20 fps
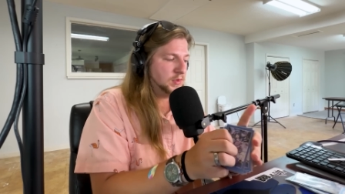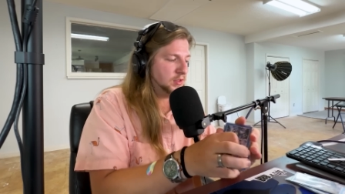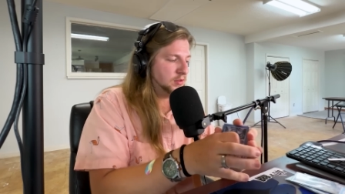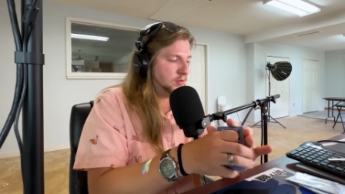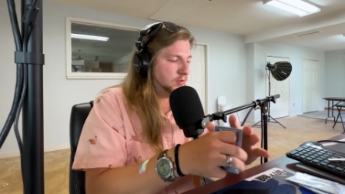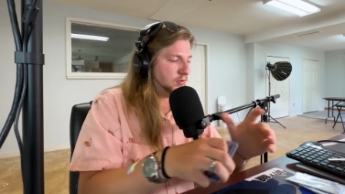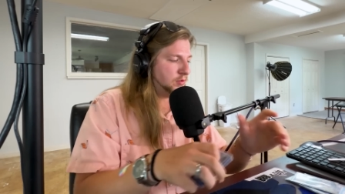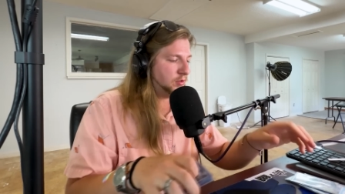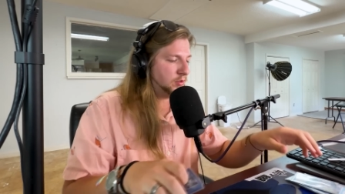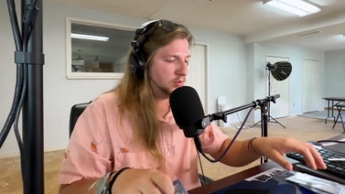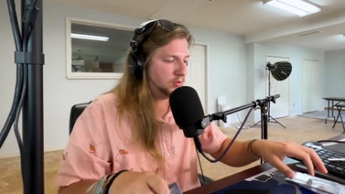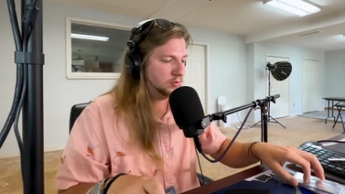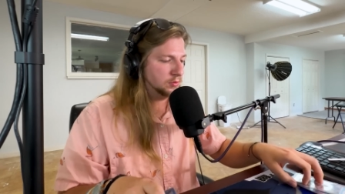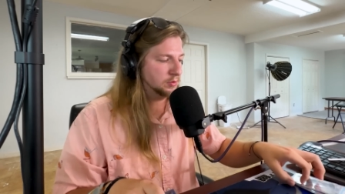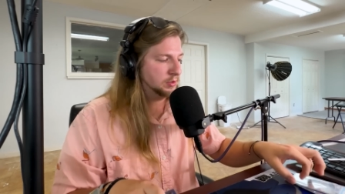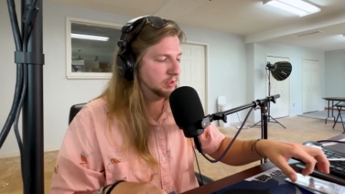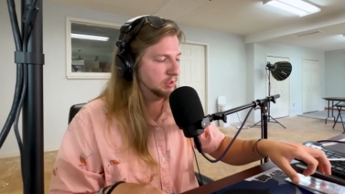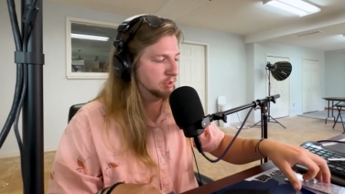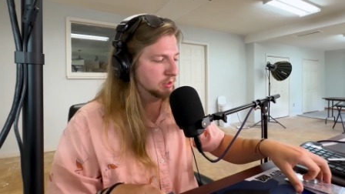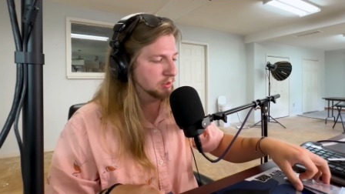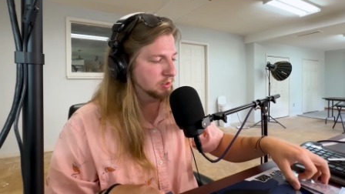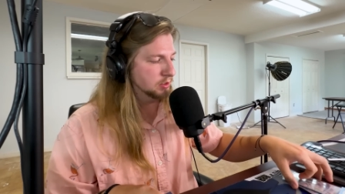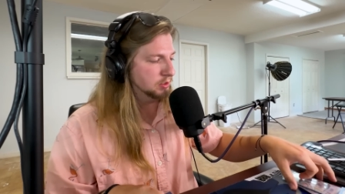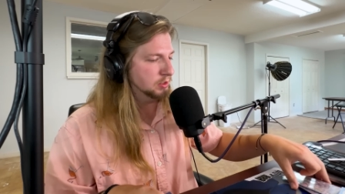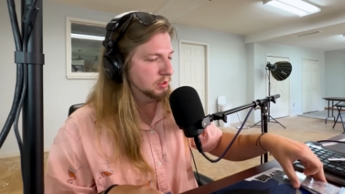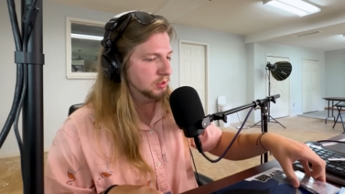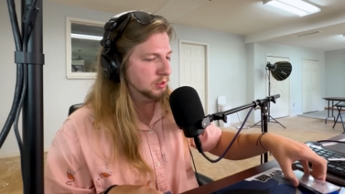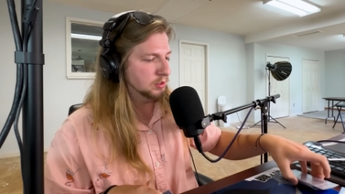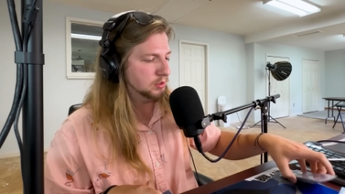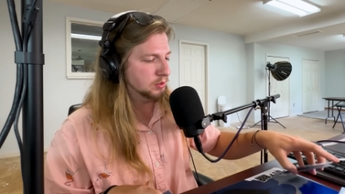so uh,
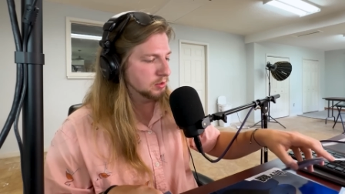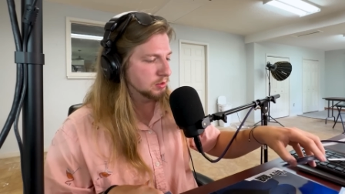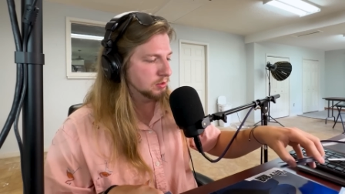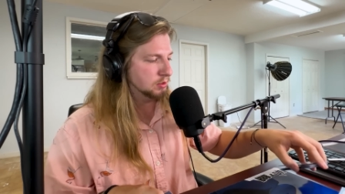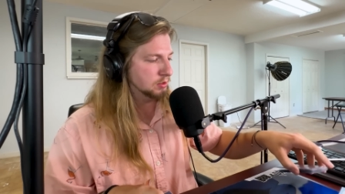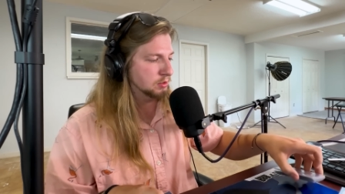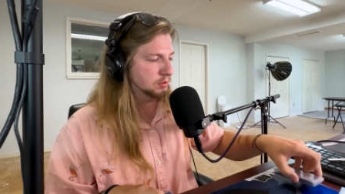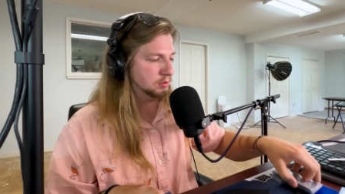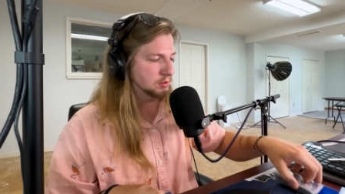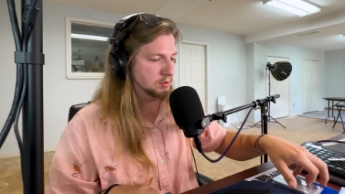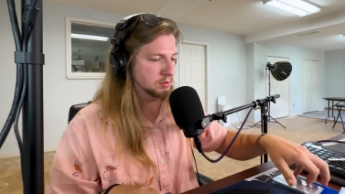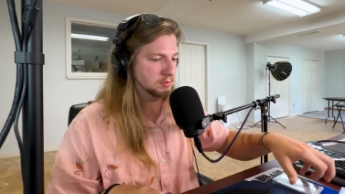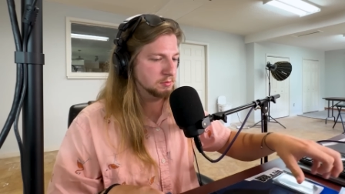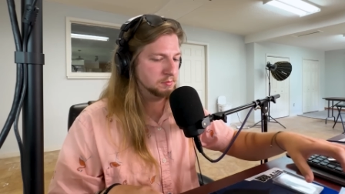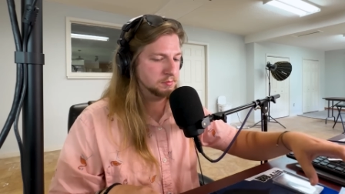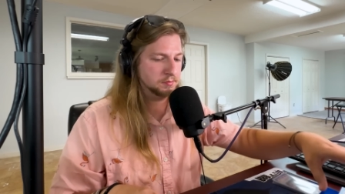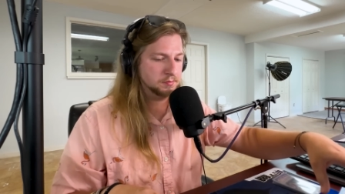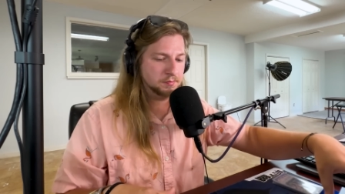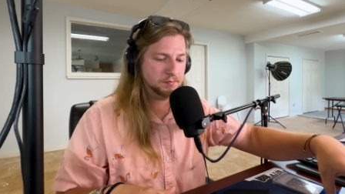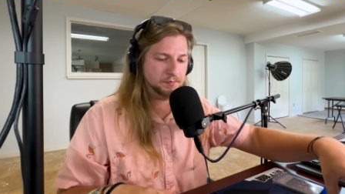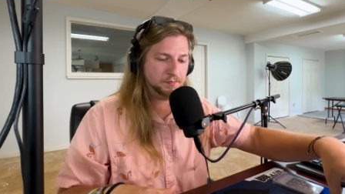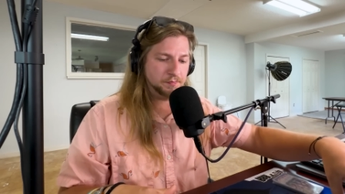yeah. Um,